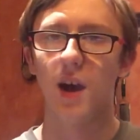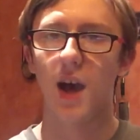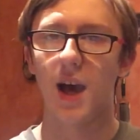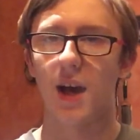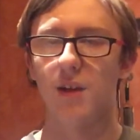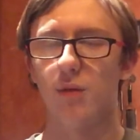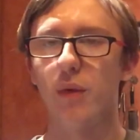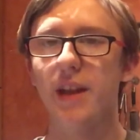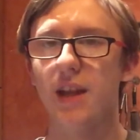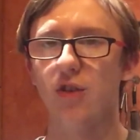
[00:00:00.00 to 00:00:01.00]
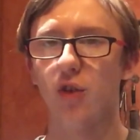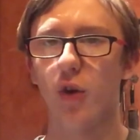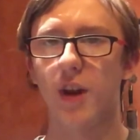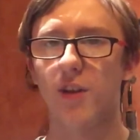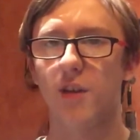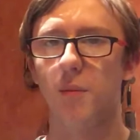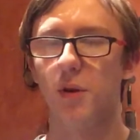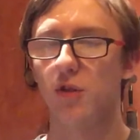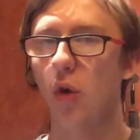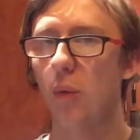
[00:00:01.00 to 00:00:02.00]
And really enjoyed it.
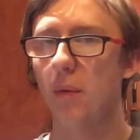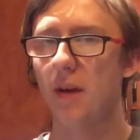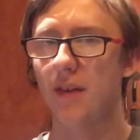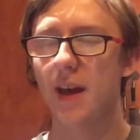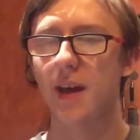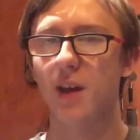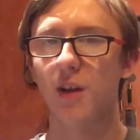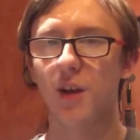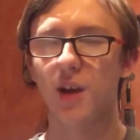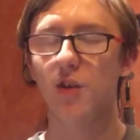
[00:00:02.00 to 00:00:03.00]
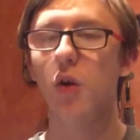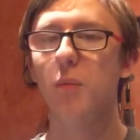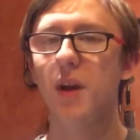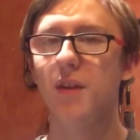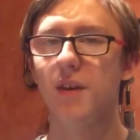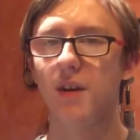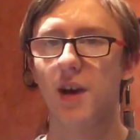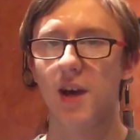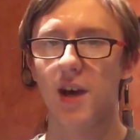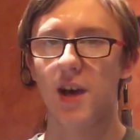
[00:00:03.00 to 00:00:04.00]
But he told me that
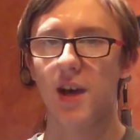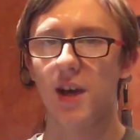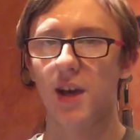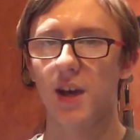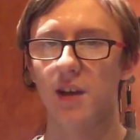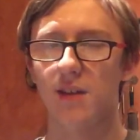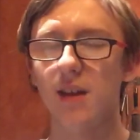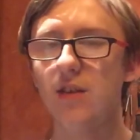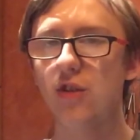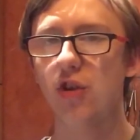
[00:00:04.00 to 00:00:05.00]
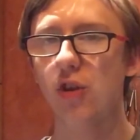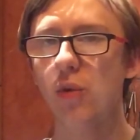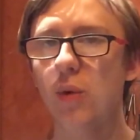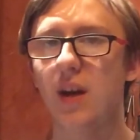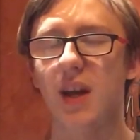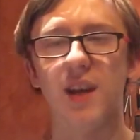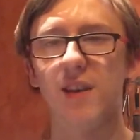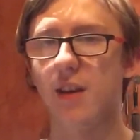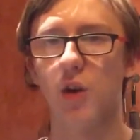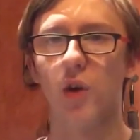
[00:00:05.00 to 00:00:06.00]
Season 2 he
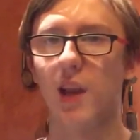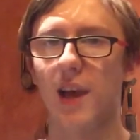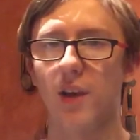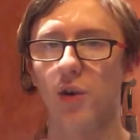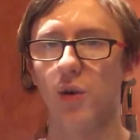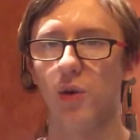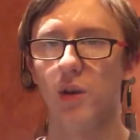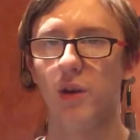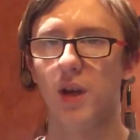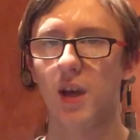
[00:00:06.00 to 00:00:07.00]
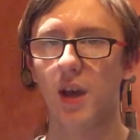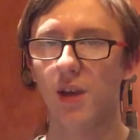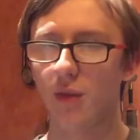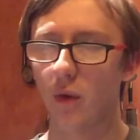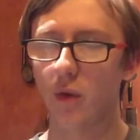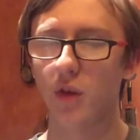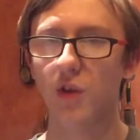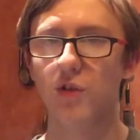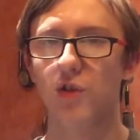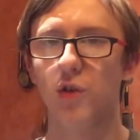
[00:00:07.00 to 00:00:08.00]
did not like at all. He thought
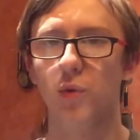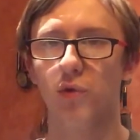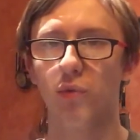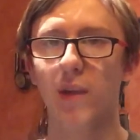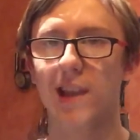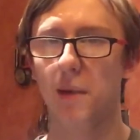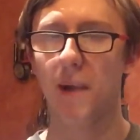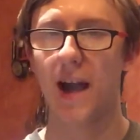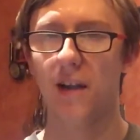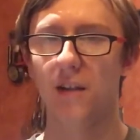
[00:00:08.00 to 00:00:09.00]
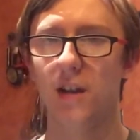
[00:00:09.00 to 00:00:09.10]
Season 2 was really bad.